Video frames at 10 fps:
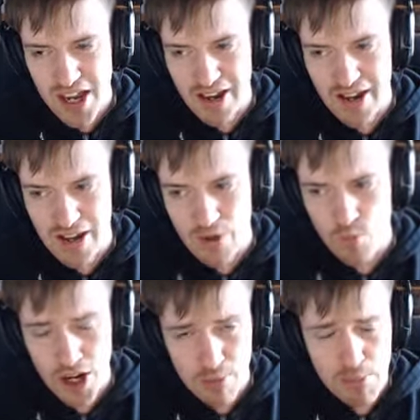uh,
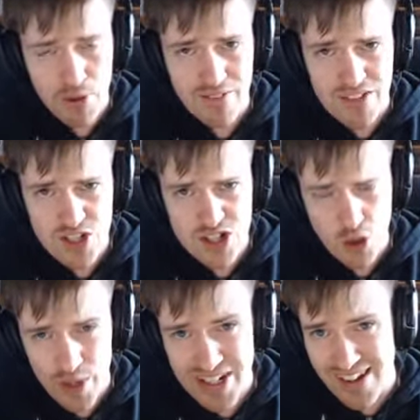we're going to be playing this
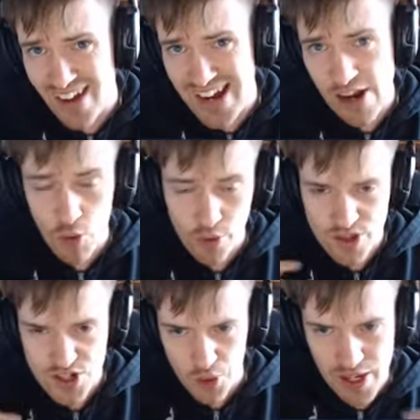until we die or
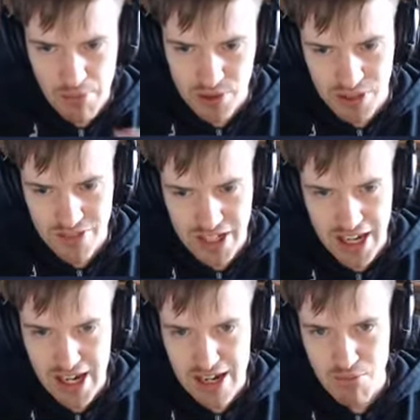until we complete the
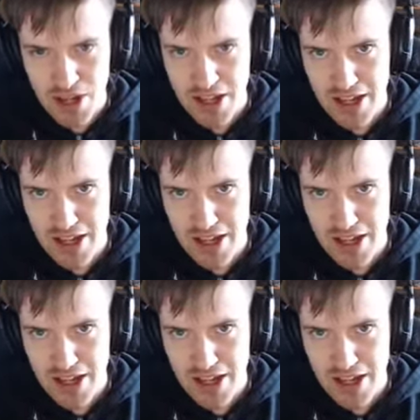game.